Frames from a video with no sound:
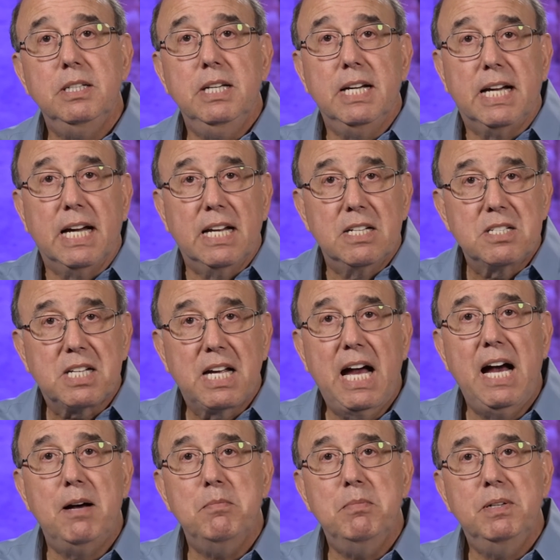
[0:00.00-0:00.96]
You get a
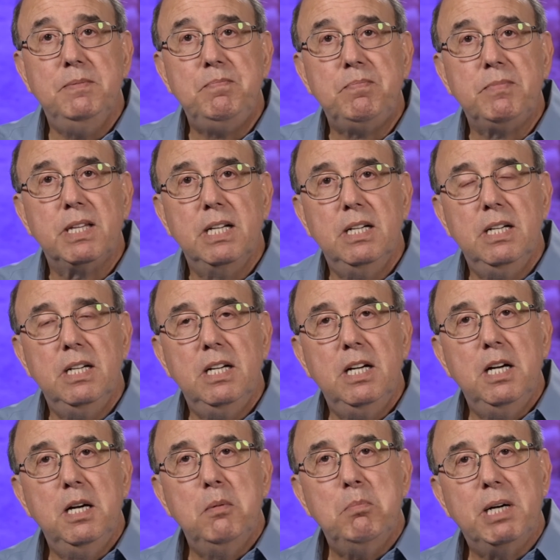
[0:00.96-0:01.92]
scab.
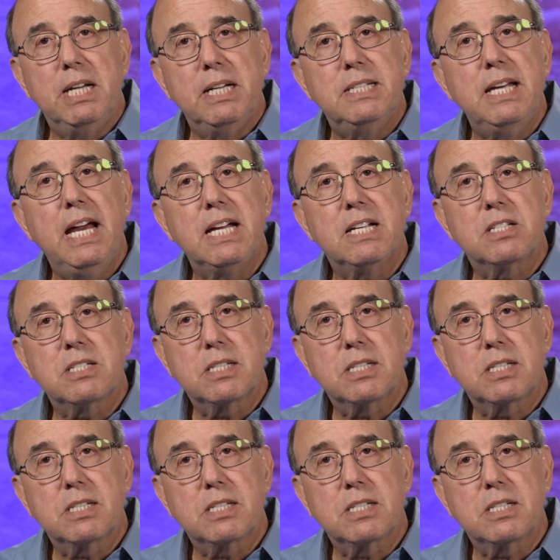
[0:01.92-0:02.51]
But it takes